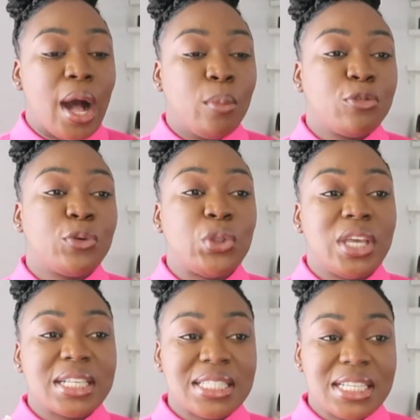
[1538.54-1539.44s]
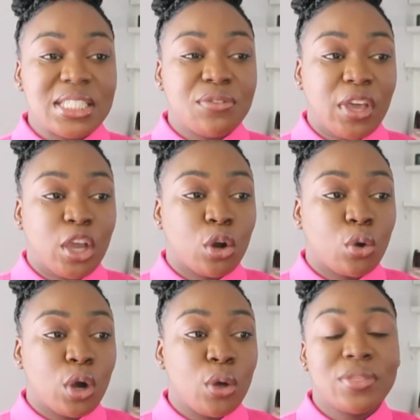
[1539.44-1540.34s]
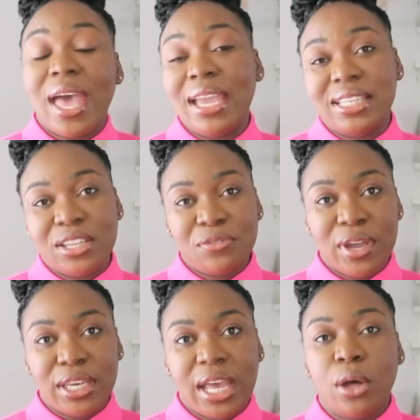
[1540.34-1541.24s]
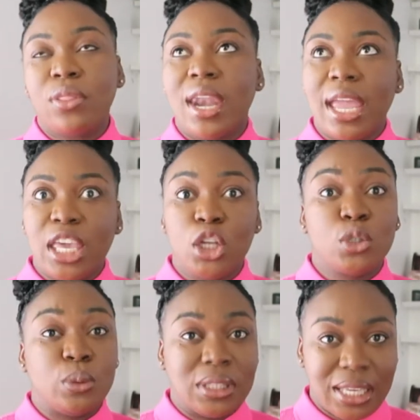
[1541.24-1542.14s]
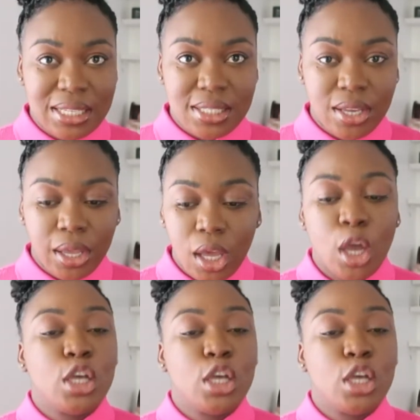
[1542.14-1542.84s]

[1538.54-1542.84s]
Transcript: For the excessive hair growth, I did find out that I can do LASIK,